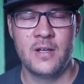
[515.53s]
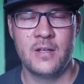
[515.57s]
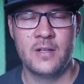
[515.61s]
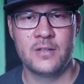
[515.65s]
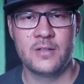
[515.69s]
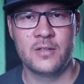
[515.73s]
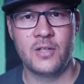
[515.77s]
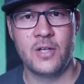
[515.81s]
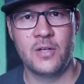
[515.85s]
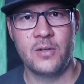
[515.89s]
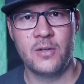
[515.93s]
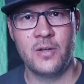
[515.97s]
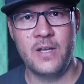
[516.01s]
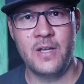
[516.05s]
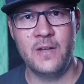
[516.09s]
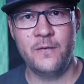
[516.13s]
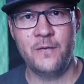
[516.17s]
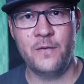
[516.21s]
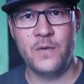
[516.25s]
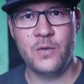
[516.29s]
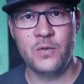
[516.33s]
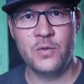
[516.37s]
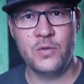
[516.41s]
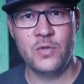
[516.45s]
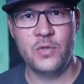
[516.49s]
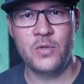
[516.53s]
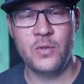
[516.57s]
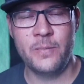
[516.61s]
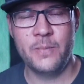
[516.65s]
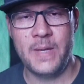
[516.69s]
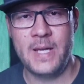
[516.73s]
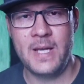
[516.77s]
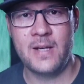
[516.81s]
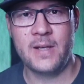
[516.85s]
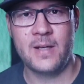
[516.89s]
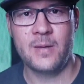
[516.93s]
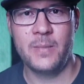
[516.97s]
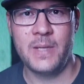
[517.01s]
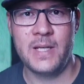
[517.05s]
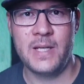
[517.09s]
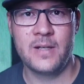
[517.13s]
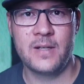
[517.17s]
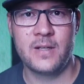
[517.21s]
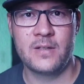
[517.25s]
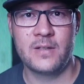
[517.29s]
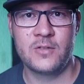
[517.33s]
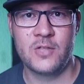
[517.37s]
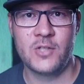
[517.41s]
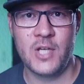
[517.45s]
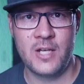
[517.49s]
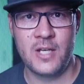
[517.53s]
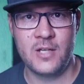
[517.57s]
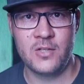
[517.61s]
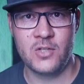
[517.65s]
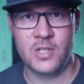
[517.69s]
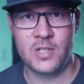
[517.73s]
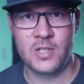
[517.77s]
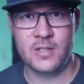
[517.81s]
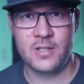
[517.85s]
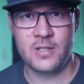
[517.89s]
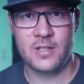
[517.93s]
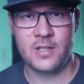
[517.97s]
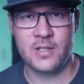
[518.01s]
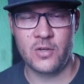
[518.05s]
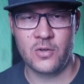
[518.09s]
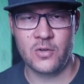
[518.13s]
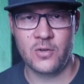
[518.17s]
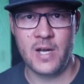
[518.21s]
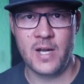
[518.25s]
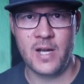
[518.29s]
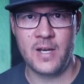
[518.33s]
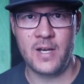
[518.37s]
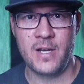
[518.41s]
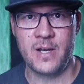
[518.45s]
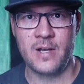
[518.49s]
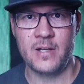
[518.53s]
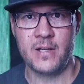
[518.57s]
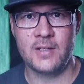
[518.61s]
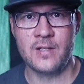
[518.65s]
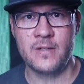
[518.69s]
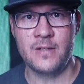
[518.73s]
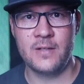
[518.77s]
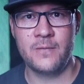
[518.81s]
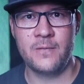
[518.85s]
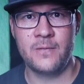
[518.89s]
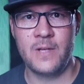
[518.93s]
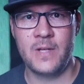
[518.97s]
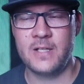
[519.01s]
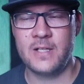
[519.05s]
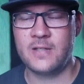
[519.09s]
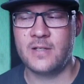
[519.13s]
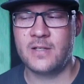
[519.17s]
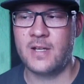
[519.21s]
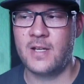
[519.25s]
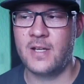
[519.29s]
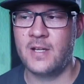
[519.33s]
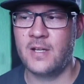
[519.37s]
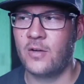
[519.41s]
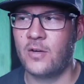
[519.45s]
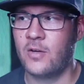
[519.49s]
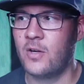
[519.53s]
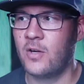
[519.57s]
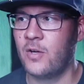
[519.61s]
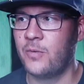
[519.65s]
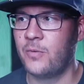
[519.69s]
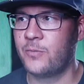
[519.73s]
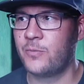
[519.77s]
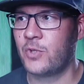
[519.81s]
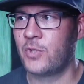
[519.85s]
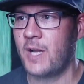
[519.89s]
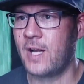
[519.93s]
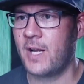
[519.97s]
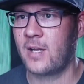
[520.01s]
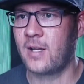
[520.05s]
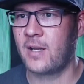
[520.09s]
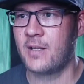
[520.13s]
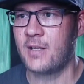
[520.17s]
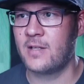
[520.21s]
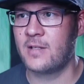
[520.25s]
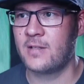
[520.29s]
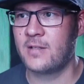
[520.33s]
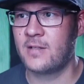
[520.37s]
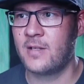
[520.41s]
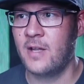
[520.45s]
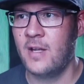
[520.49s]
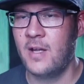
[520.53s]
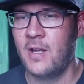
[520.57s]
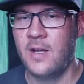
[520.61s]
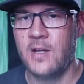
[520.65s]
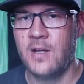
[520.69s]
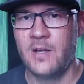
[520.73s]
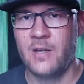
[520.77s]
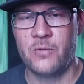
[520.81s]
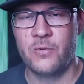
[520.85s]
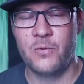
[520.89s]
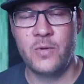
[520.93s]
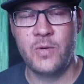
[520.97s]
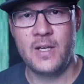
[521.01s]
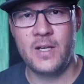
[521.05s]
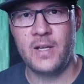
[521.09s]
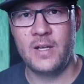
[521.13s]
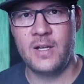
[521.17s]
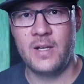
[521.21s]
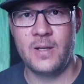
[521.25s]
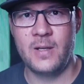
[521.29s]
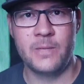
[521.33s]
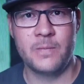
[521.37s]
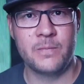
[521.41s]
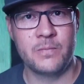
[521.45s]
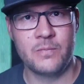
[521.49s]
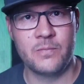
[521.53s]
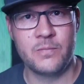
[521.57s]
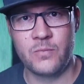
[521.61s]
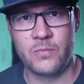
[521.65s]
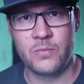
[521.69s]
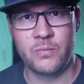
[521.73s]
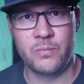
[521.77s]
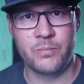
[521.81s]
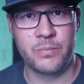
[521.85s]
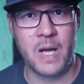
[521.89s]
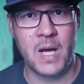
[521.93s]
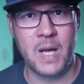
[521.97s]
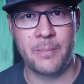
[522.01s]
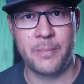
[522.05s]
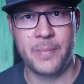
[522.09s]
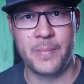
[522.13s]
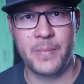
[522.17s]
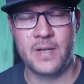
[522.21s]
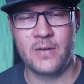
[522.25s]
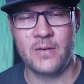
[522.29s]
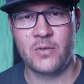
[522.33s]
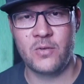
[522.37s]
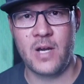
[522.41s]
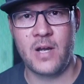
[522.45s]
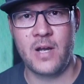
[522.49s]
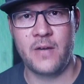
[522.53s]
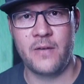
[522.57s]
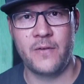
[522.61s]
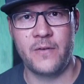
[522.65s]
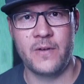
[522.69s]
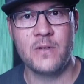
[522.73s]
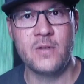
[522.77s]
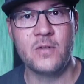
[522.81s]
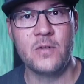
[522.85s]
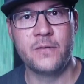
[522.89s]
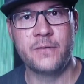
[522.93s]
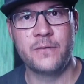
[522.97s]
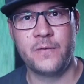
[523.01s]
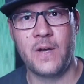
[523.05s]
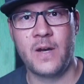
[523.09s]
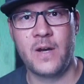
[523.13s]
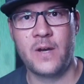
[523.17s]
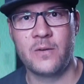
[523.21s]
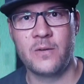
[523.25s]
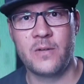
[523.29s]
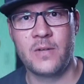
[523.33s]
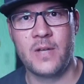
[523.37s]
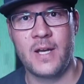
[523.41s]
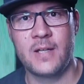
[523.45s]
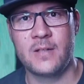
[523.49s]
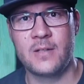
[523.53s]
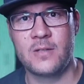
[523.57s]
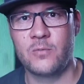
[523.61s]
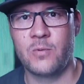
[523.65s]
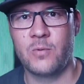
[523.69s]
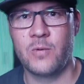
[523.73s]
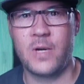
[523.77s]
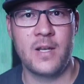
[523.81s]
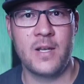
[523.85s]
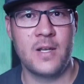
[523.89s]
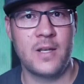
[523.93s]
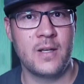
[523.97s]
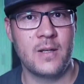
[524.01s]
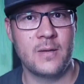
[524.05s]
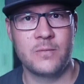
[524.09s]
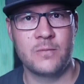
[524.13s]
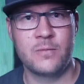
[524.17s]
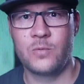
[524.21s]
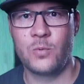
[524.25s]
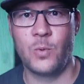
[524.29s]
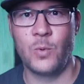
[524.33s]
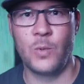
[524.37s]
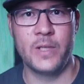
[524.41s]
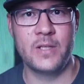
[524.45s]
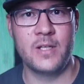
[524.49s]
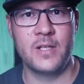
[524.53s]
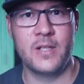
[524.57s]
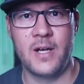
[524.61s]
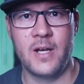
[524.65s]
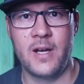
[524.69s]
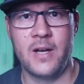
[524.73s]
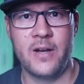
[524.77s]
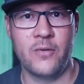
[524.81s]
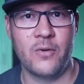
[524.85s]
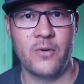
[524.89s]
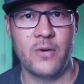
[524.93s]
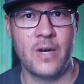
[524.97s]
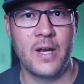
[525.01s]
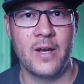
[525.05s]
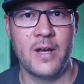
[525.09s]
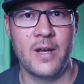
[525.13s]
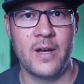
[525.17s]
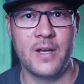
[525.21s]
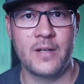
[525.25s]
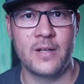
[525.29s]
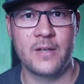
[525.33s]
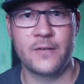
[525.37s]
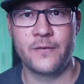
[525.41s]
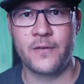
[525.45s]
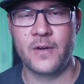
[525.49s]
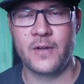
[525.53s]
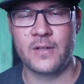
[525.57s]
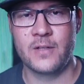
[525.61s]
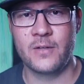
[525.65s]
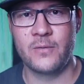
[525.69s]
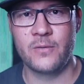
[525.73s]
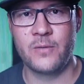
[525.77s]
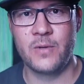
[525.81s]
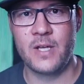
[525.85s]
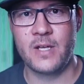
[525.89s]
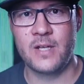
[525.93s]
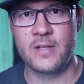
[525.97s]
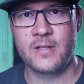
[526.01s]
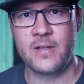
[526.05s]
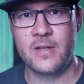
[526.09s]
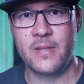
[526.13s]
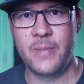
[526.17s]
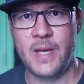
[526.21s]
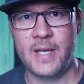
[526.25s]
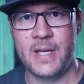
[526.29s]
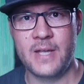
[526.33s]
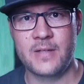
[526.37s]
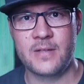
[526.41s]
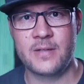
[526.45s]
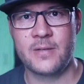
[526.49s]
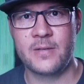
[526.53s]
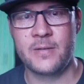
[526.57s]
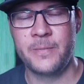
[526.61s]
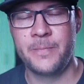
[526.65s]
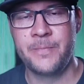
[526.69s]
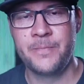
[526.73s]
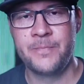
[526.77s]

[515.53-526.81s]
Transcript: So if you do make big changes in your ride height, if let's say your home track is really bumpy and rough and you've found that running 29 ride height front and rear is the best,